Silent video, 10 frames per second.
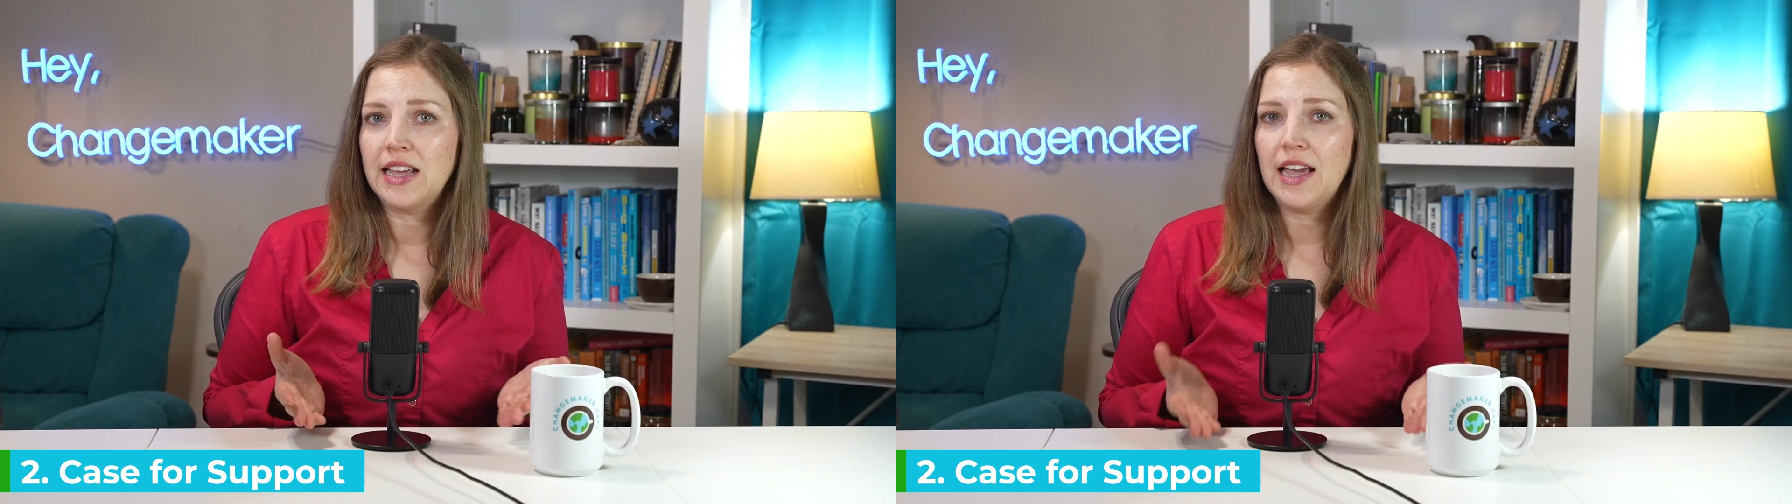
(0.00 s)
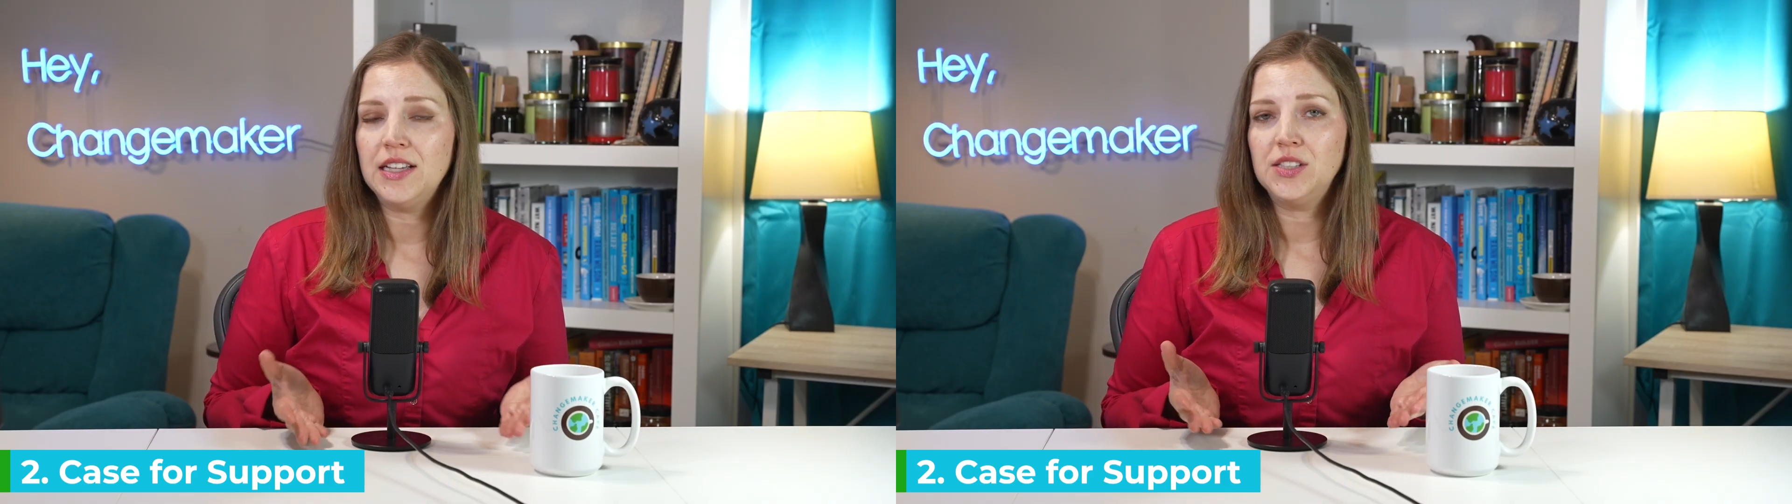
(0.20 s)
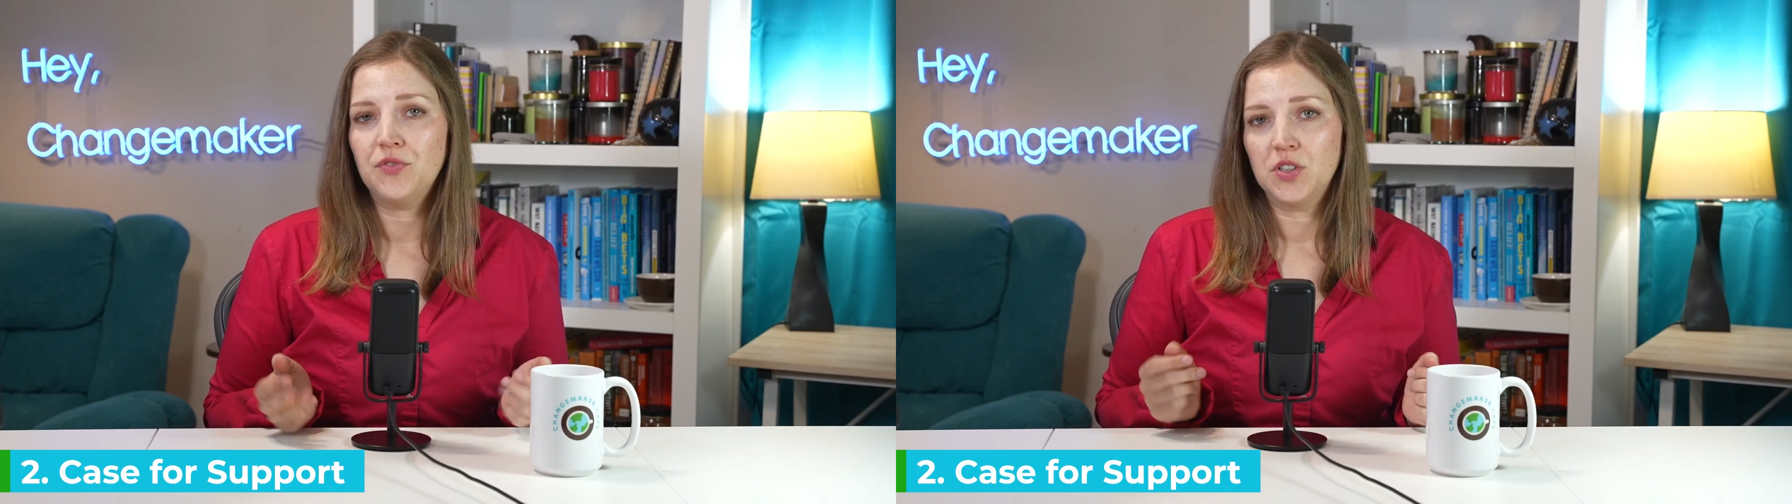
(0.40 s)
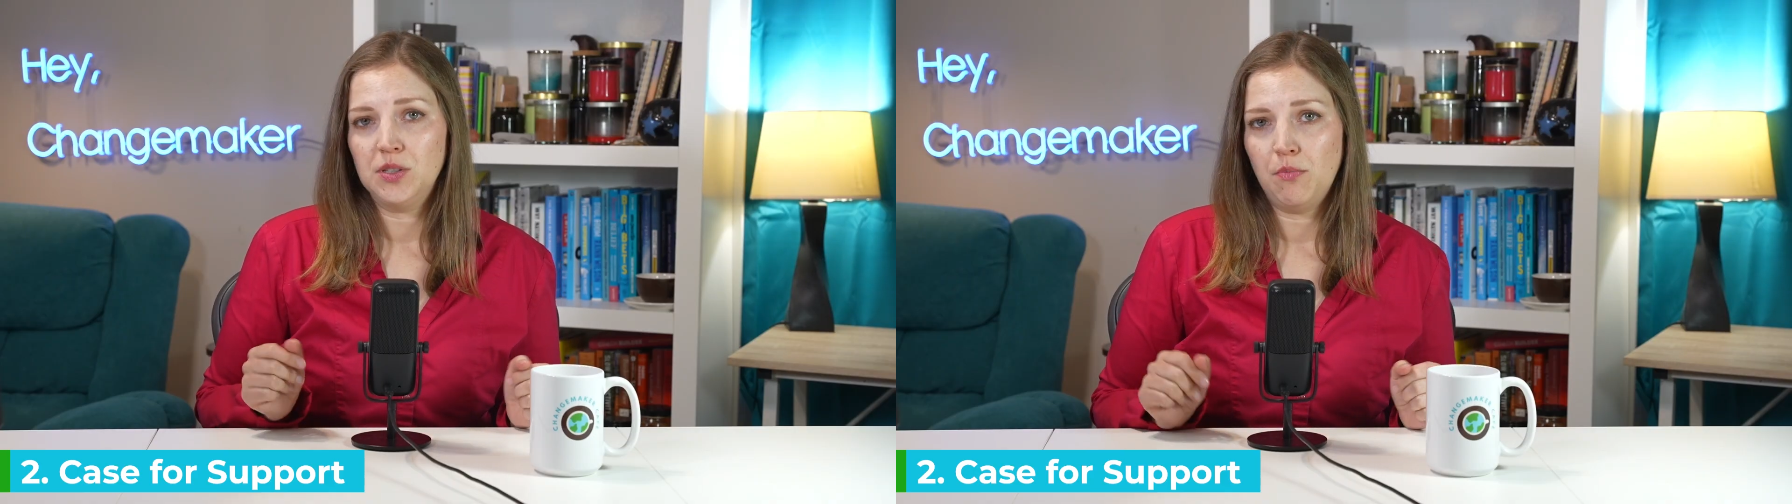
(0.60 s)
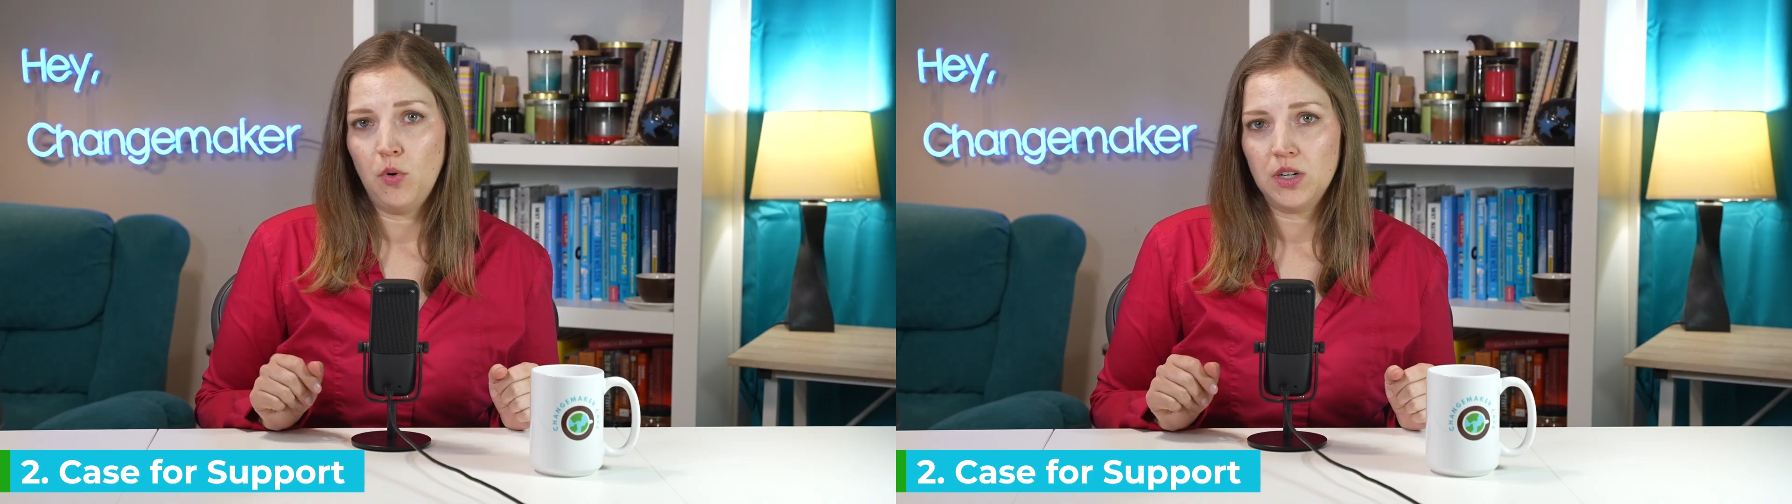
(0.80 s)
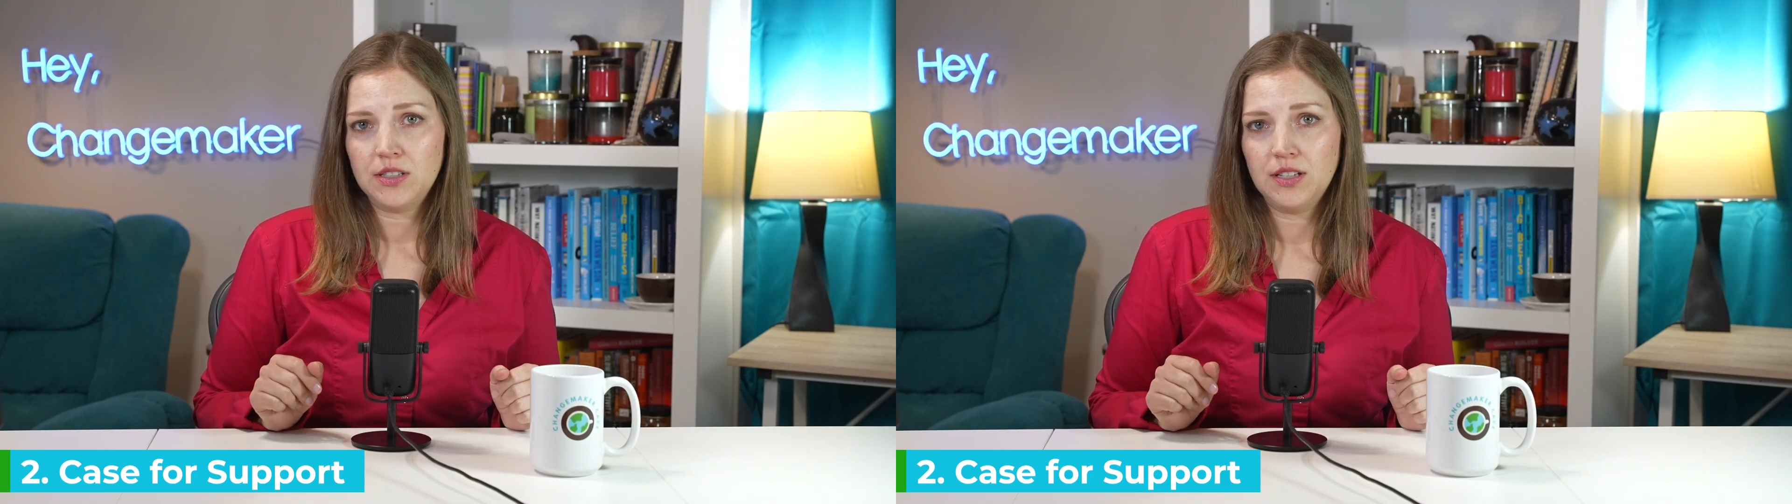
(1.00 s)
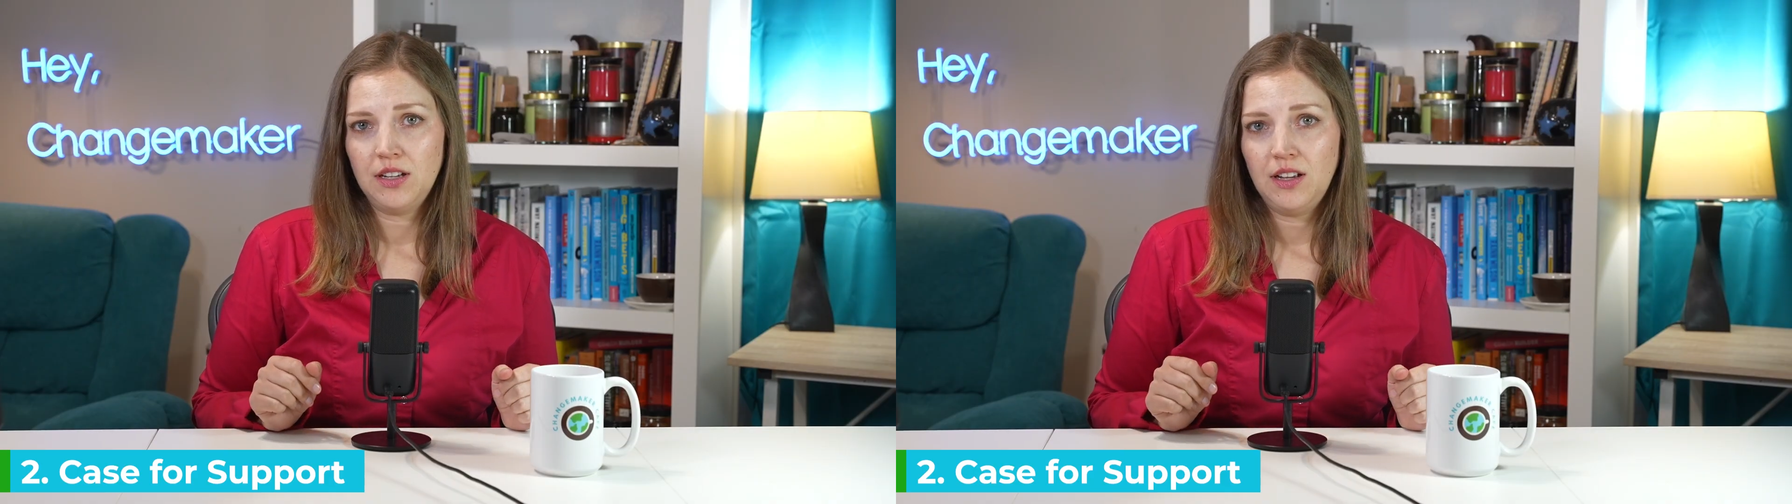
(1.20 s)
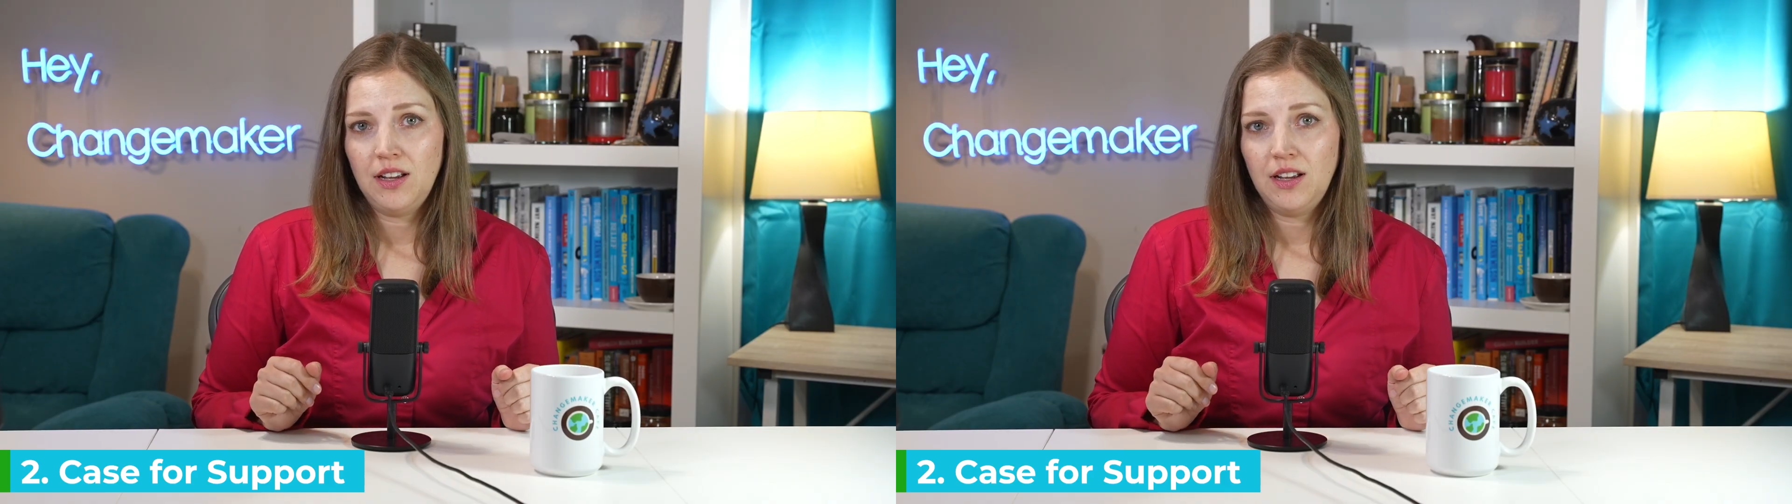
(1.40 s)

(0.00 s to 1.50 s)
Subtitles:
case for support.